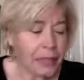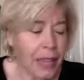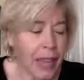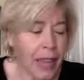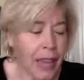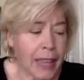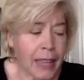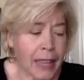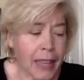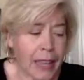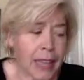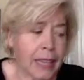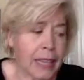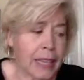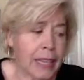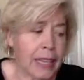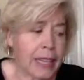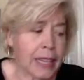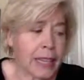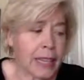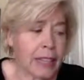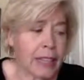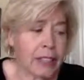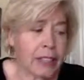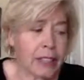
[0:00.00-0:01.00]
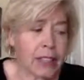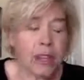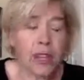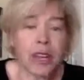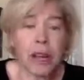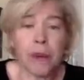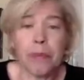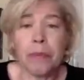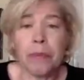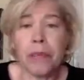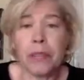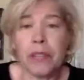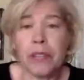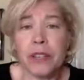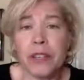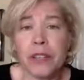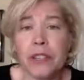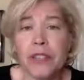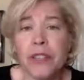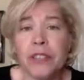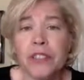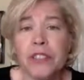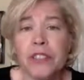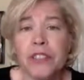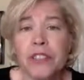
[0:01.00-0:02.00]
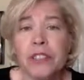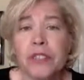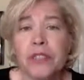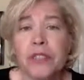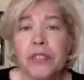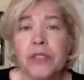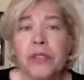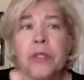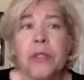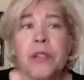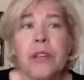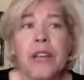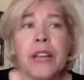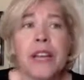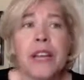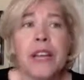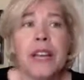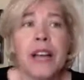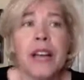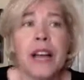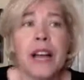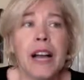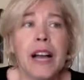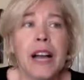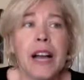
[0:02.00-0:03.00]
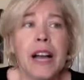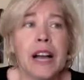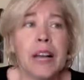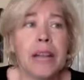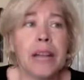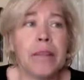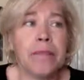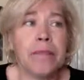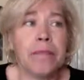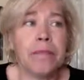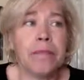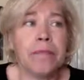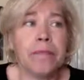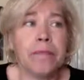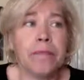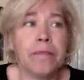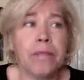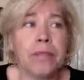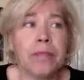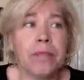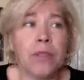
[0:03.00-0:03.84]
And then I took a couple years to um,